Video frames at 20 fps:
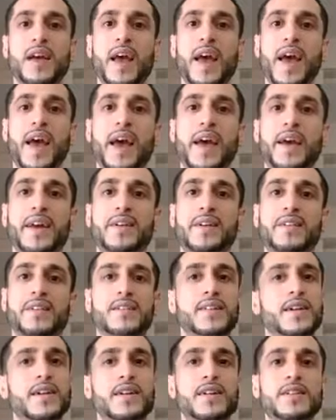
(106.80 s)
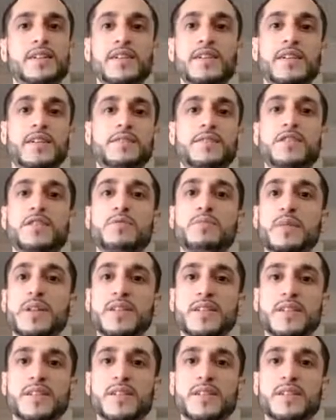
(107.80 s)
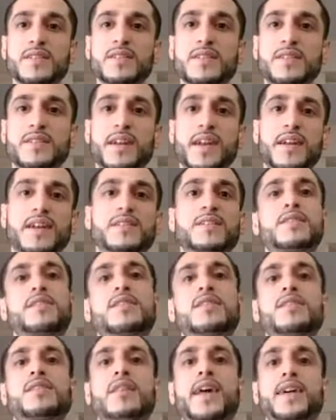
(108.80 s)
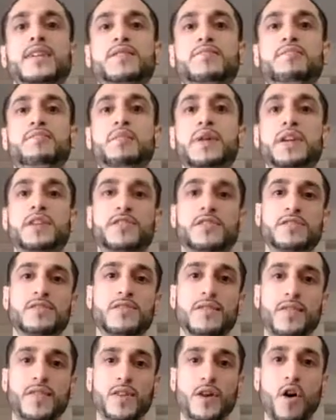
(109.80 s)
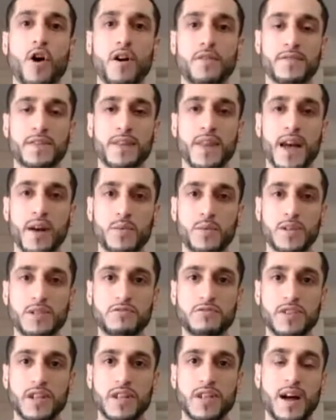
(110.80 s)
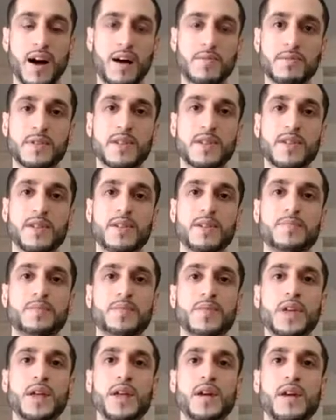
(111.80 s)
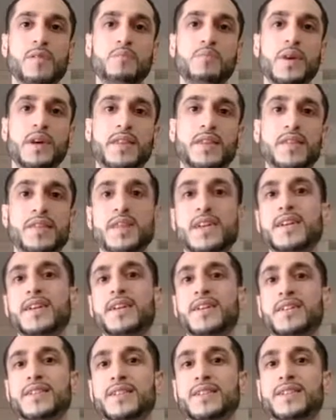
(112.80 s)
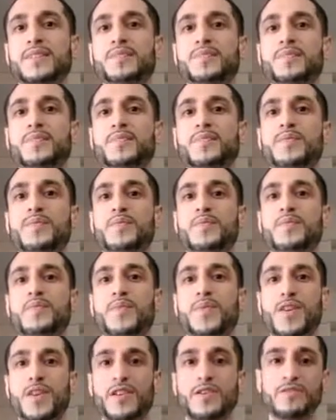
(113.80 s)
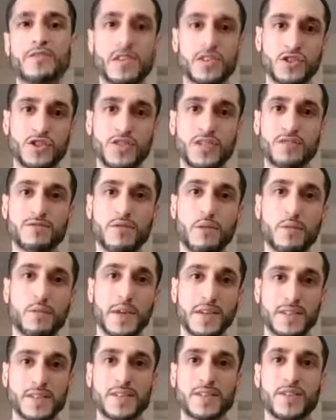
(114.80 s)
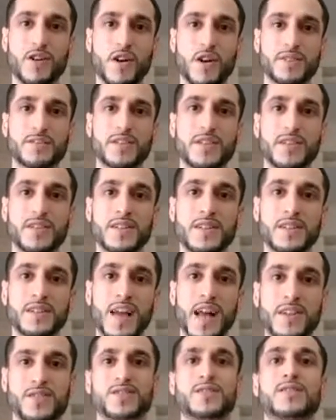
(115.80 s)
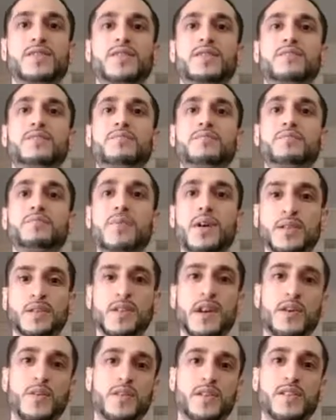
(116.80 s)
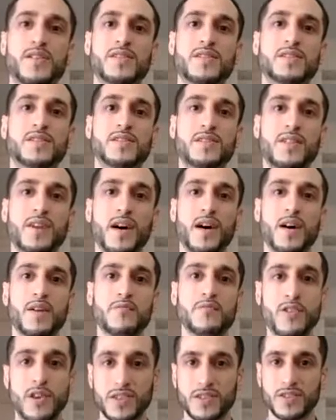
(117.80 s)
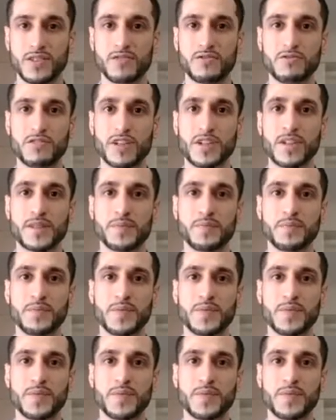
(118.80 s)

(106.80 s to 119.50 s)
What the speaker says: And it's a different species. It's less bitter, the coffee that we drink commonly. But the thing is, the original Robusta coffee is actually much healthier for us to drink.